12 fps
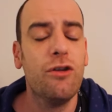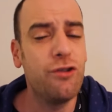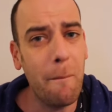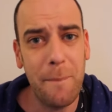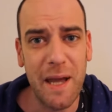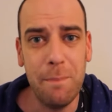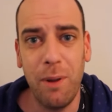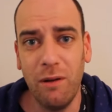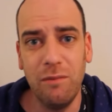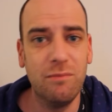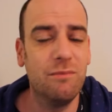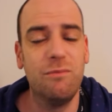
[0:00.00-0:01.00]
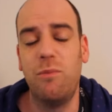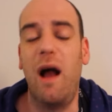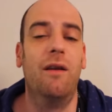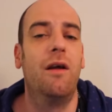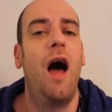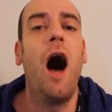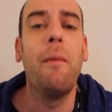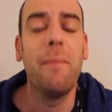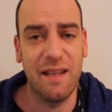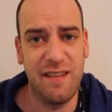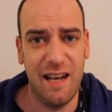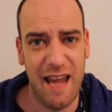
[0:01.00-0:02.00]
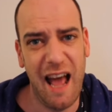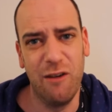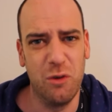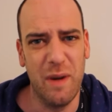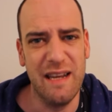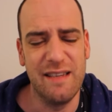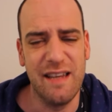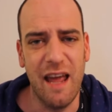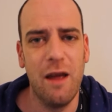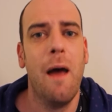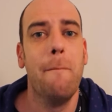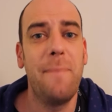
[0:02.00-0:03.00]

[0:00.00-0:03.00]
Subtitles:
Some people, well, I'm going to tell you how to eat it.